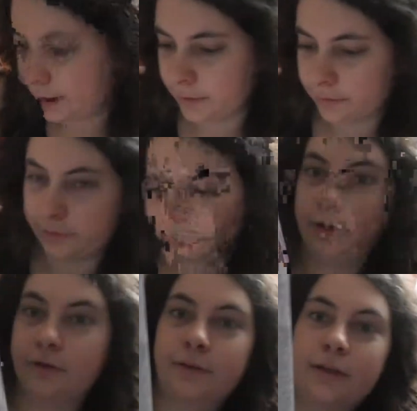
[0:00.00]
so you
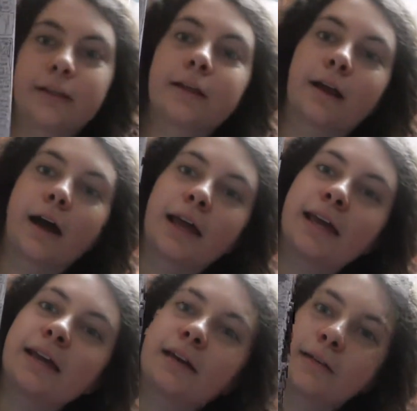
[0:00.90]
can see that I
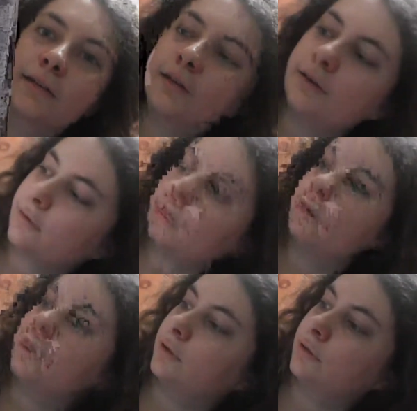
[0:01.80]
inked this
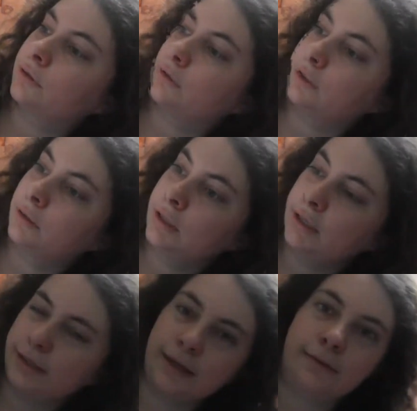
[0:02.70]
one
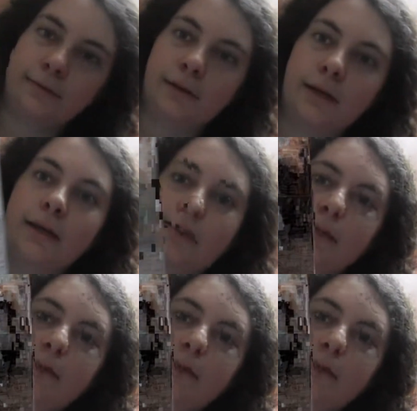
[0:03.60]
yesterday.